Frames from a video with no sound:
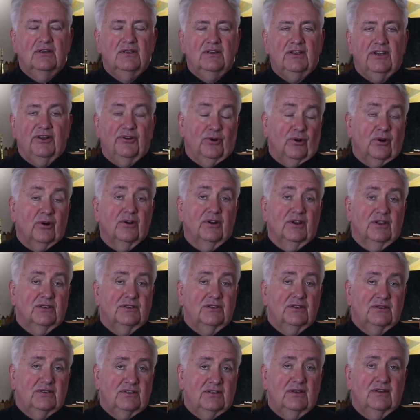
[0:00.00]
in
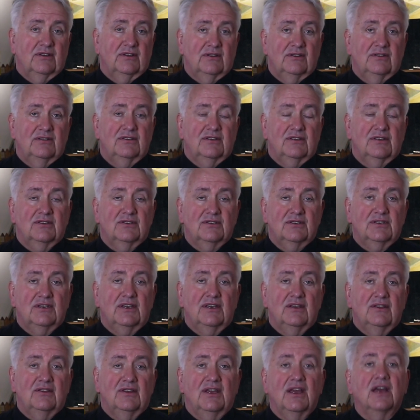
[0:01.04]
earnest to
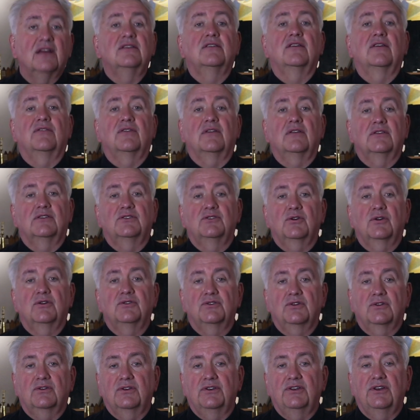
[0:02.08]
see the end of the
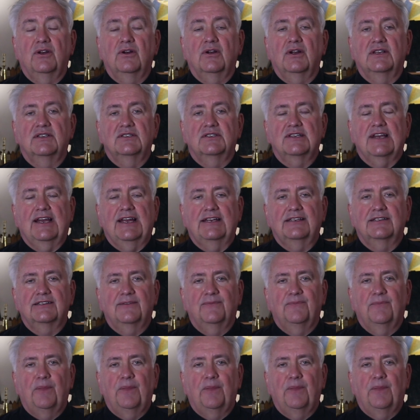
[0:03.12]
liturgical year in sight.